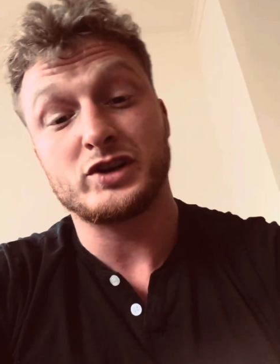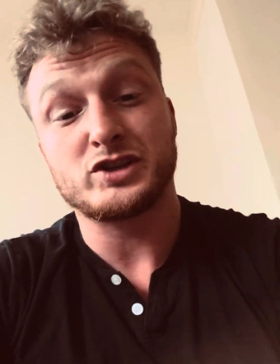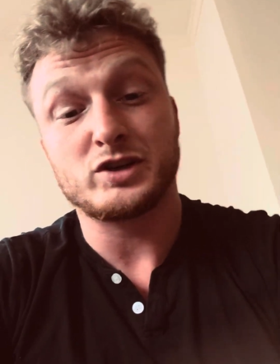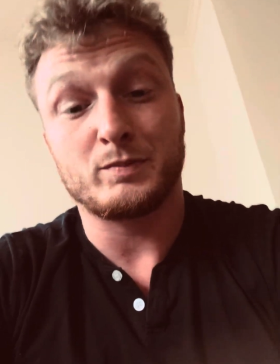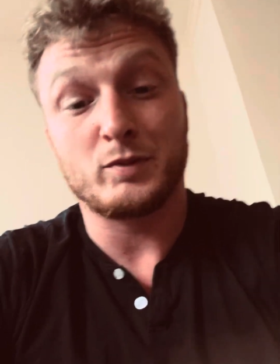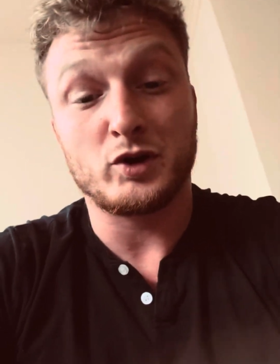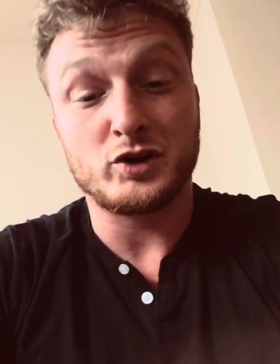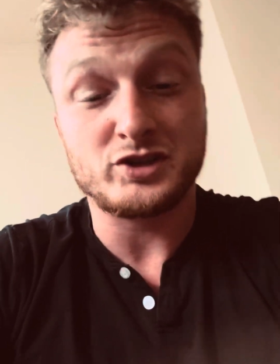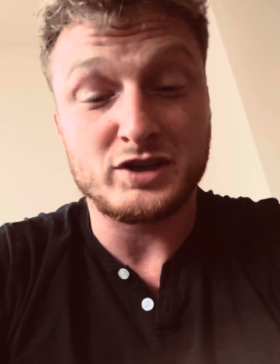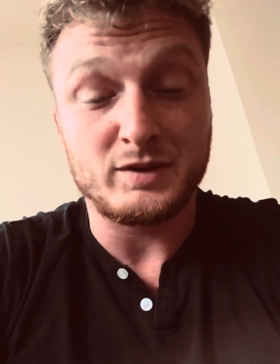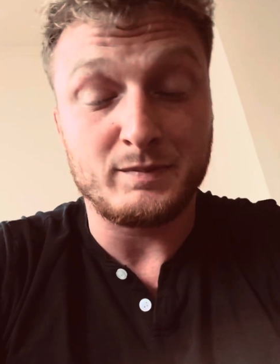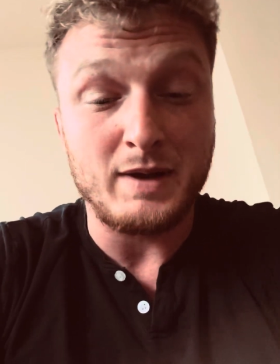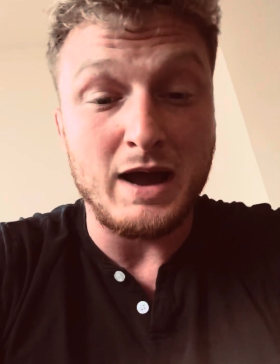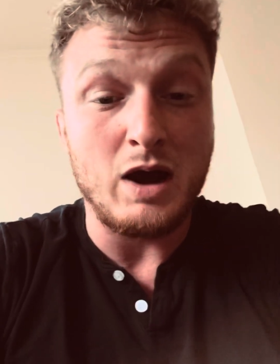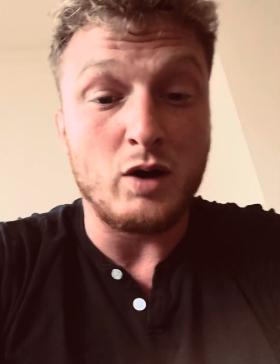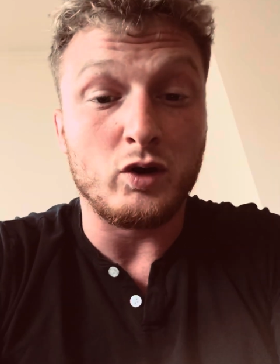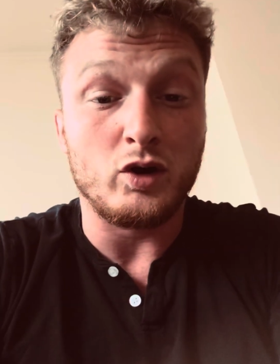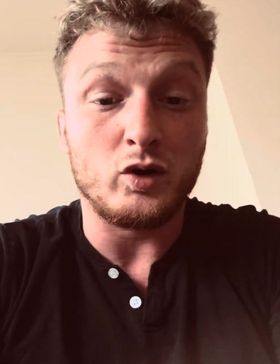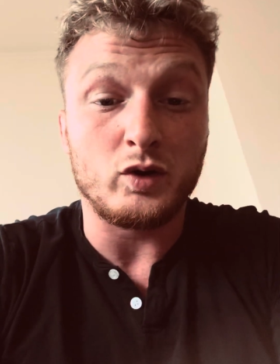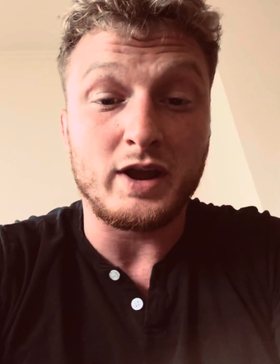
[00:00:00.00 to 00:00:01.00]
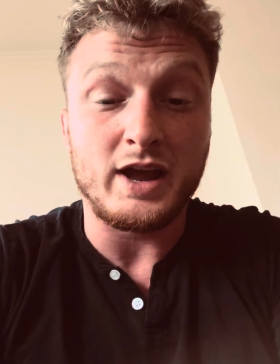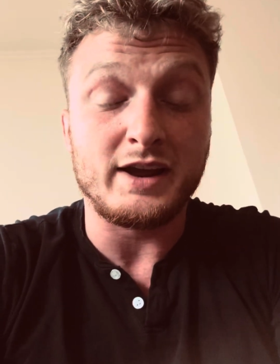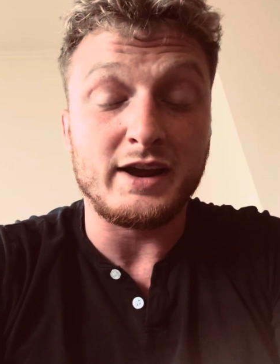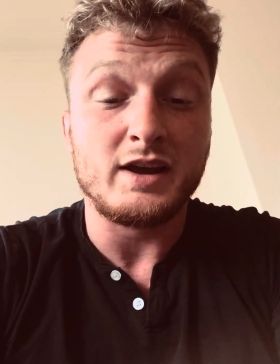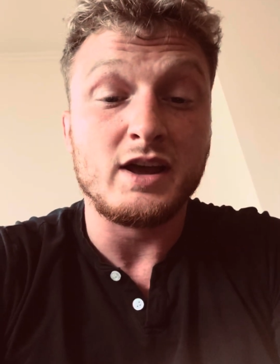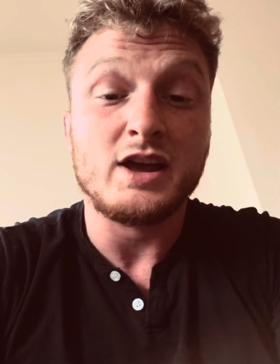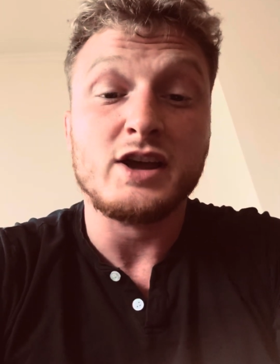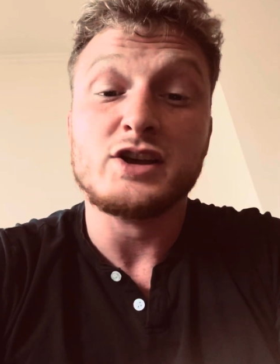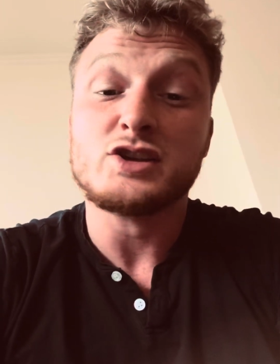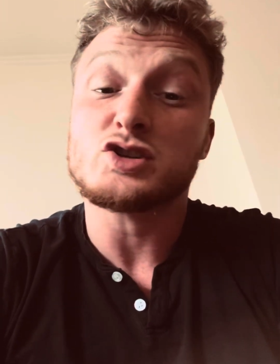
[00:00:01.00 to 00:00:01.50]
your purchasing power, okay?
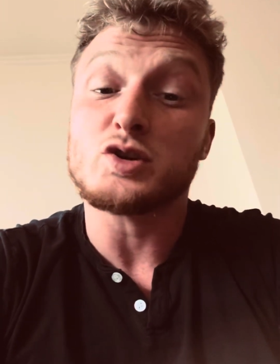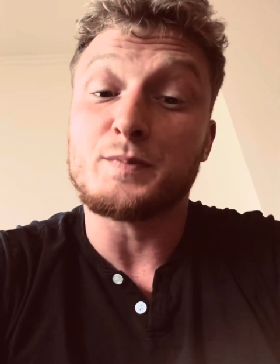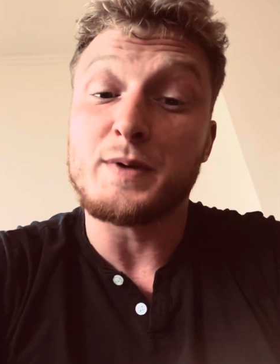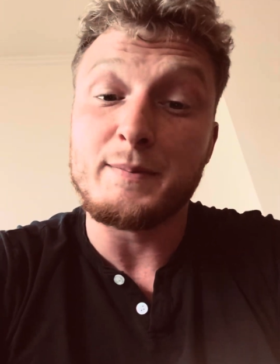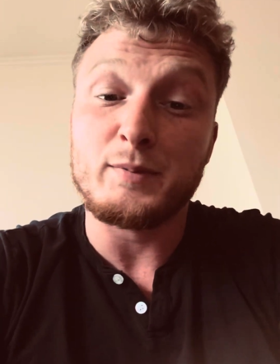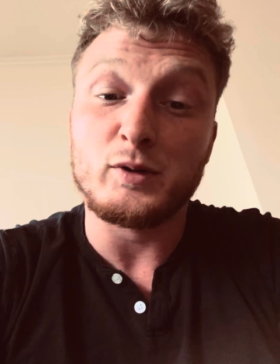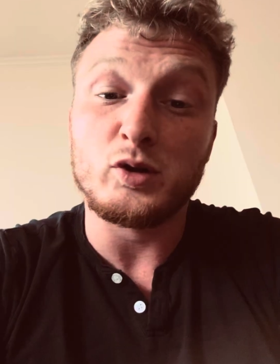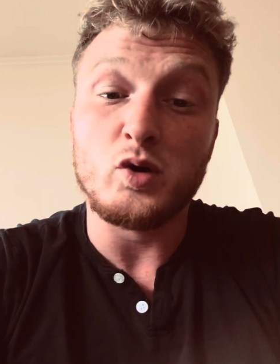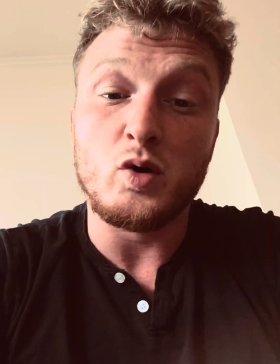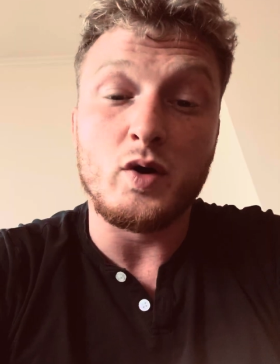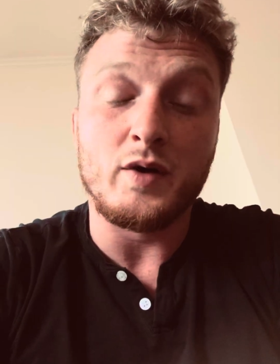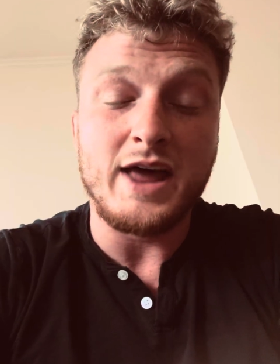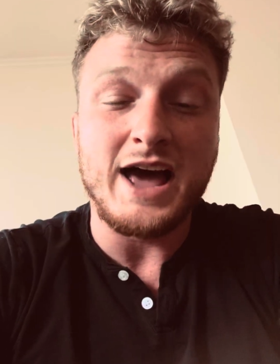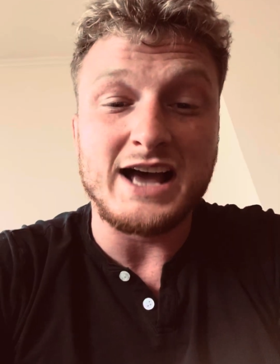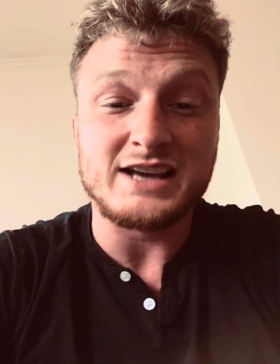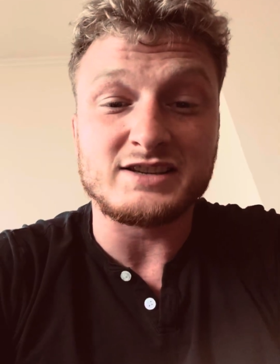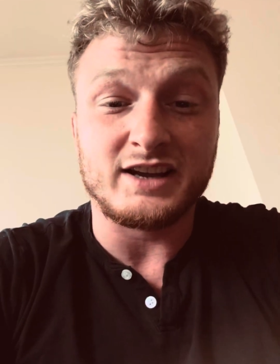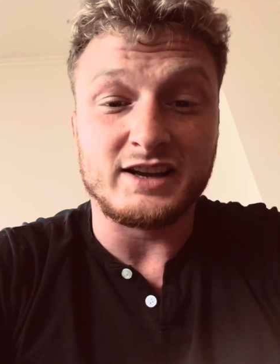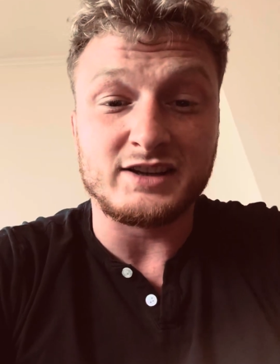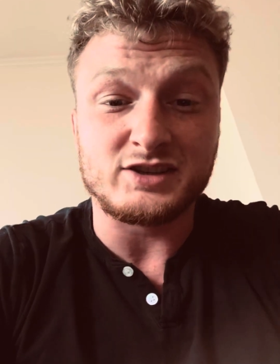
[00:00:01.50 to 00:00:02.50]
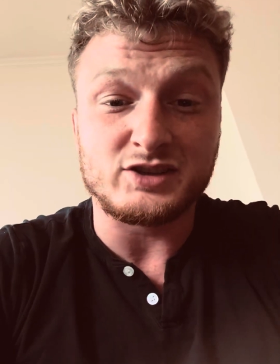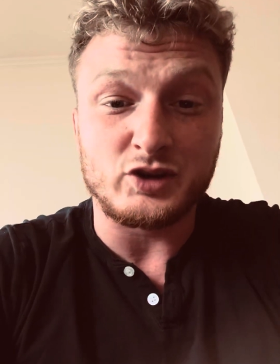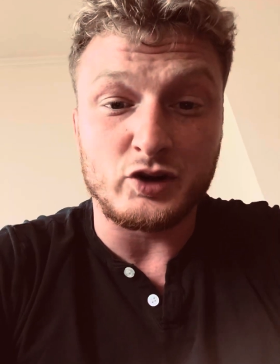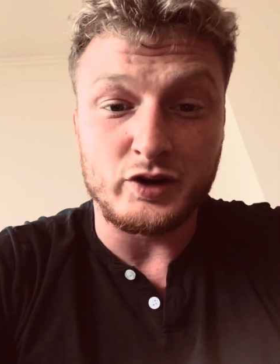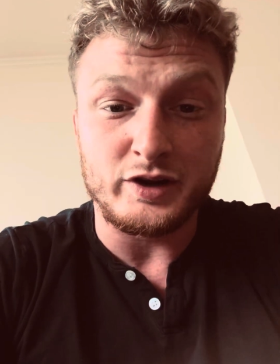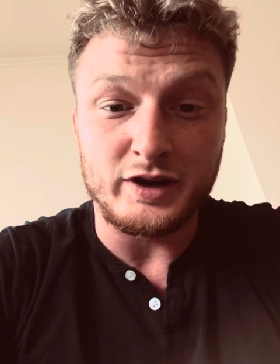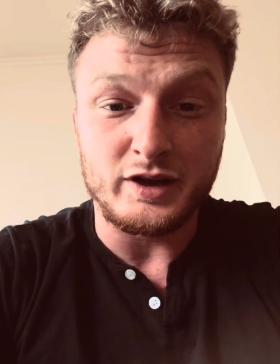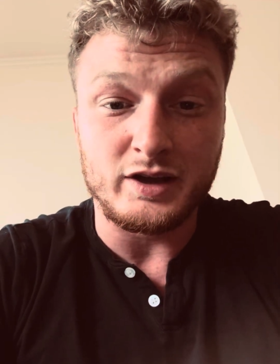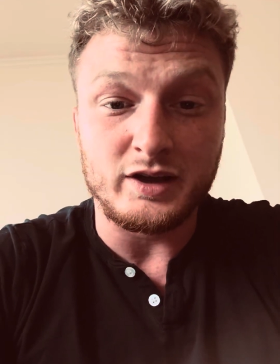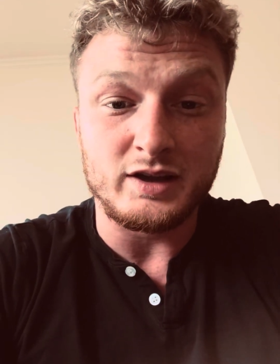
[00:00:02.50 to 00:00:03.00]
So people who own assets during